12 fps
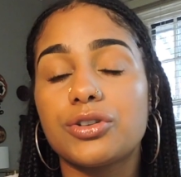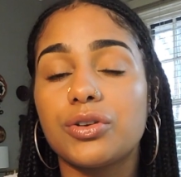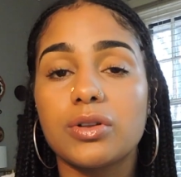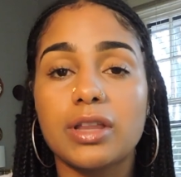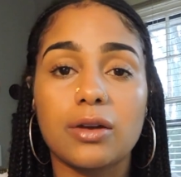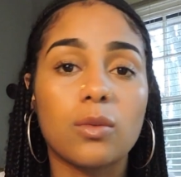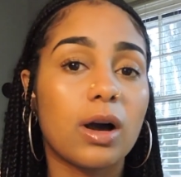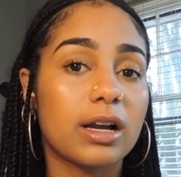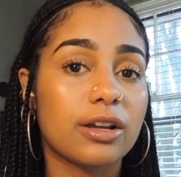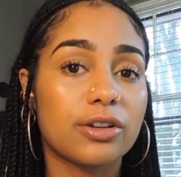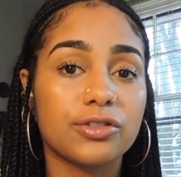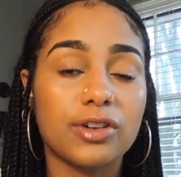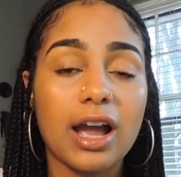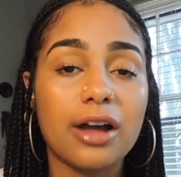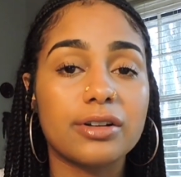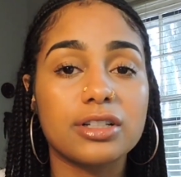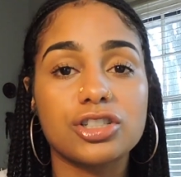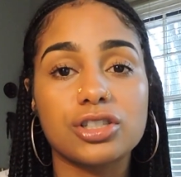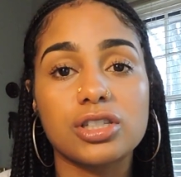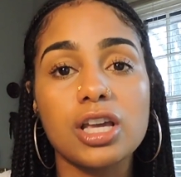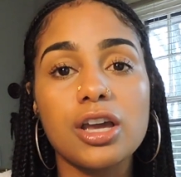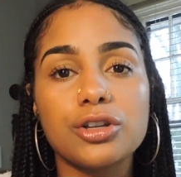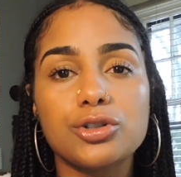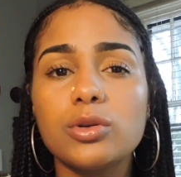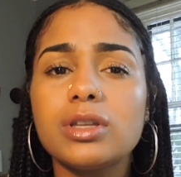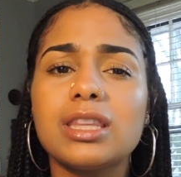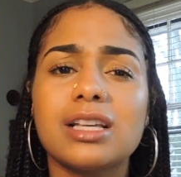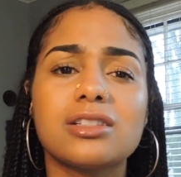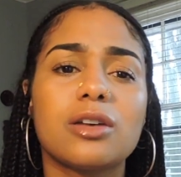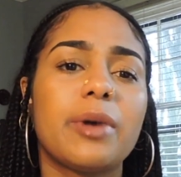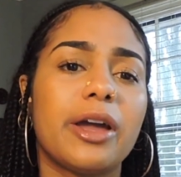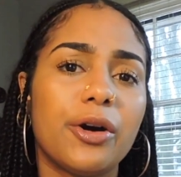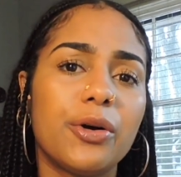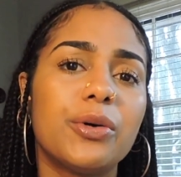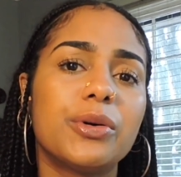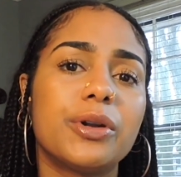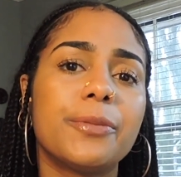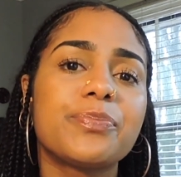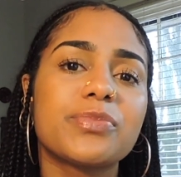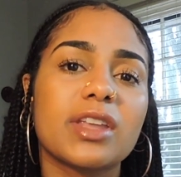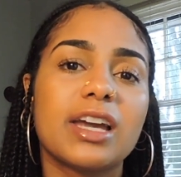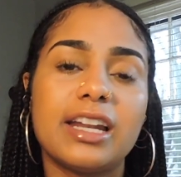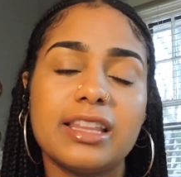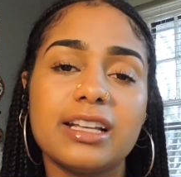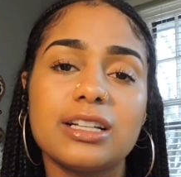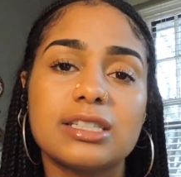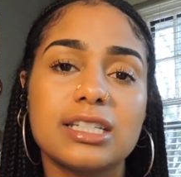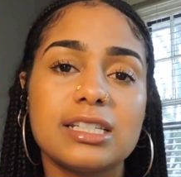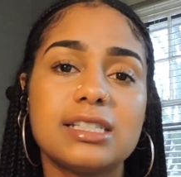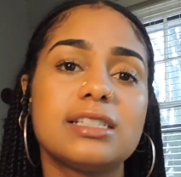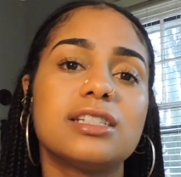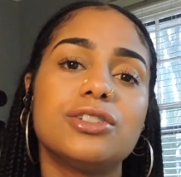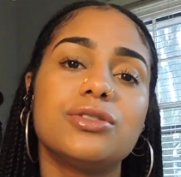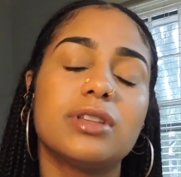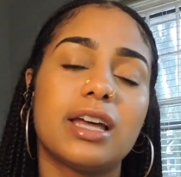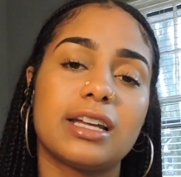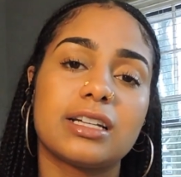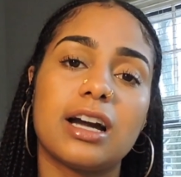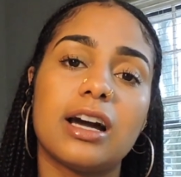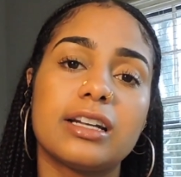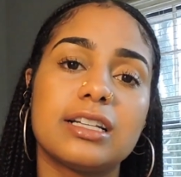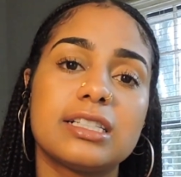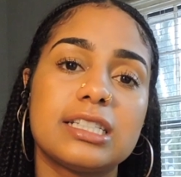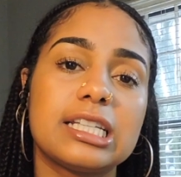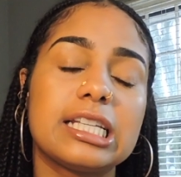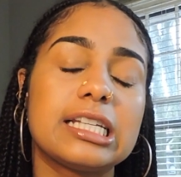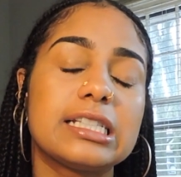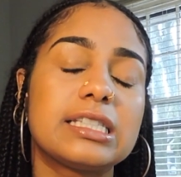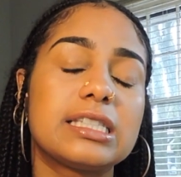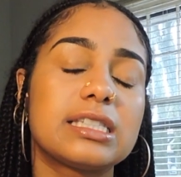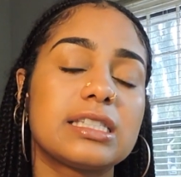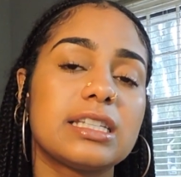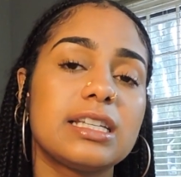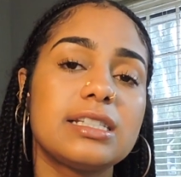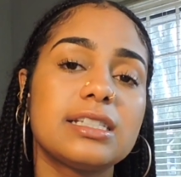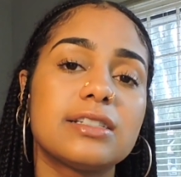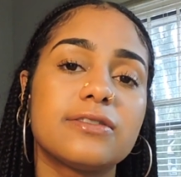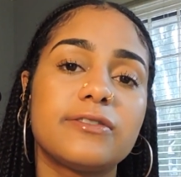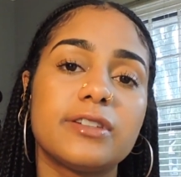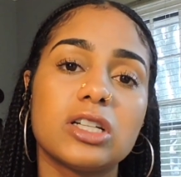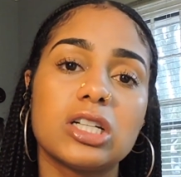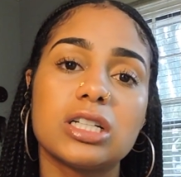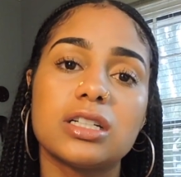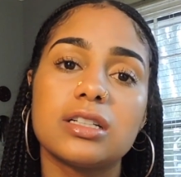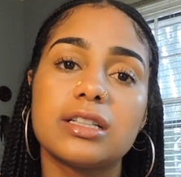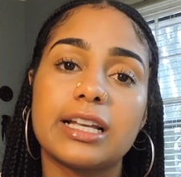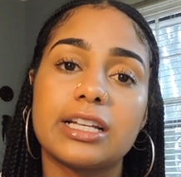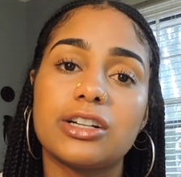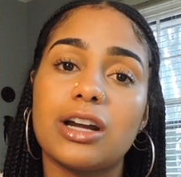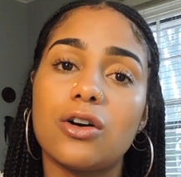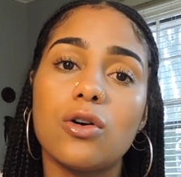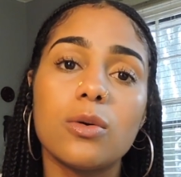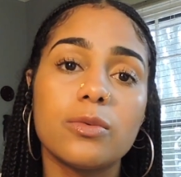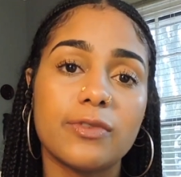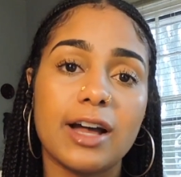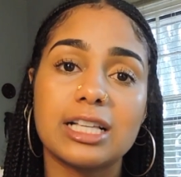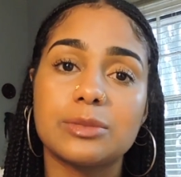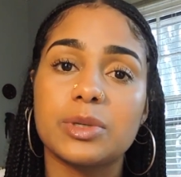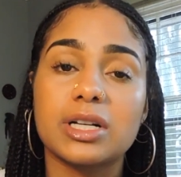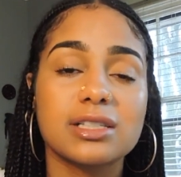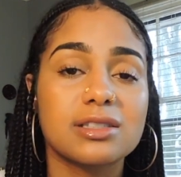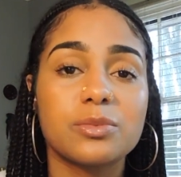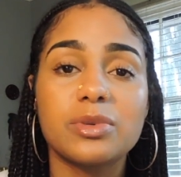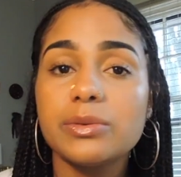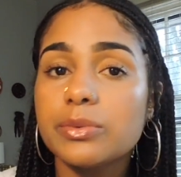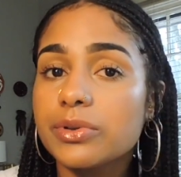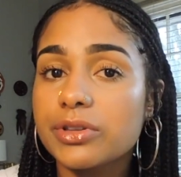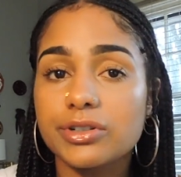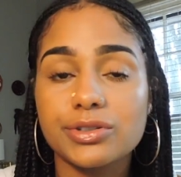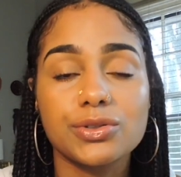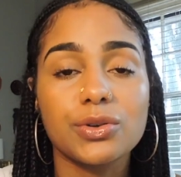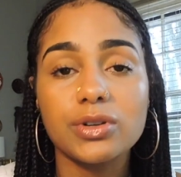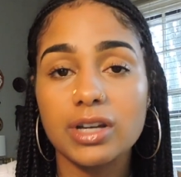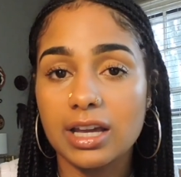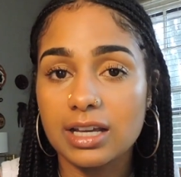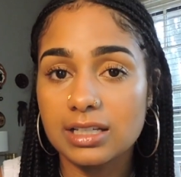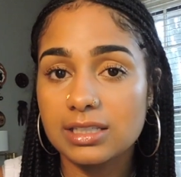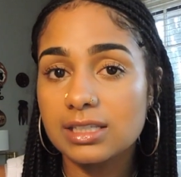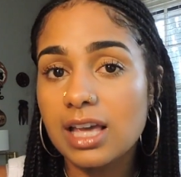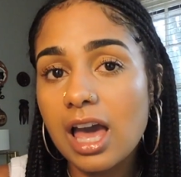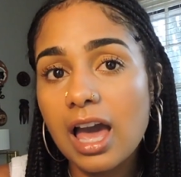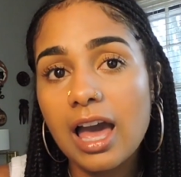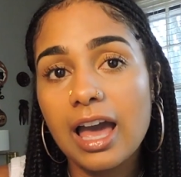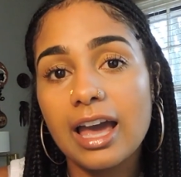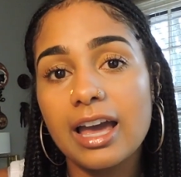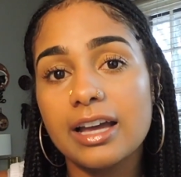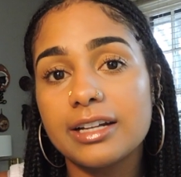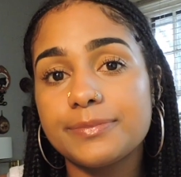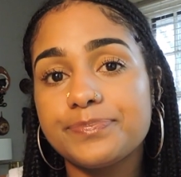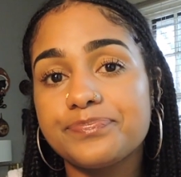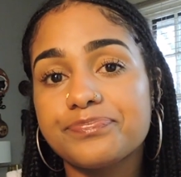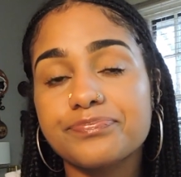know, like walking around and just doing things on my own. And I think it's easy to do that in Ghana. It's easy to feel like you're at home fast, because the people, they're so nice, and,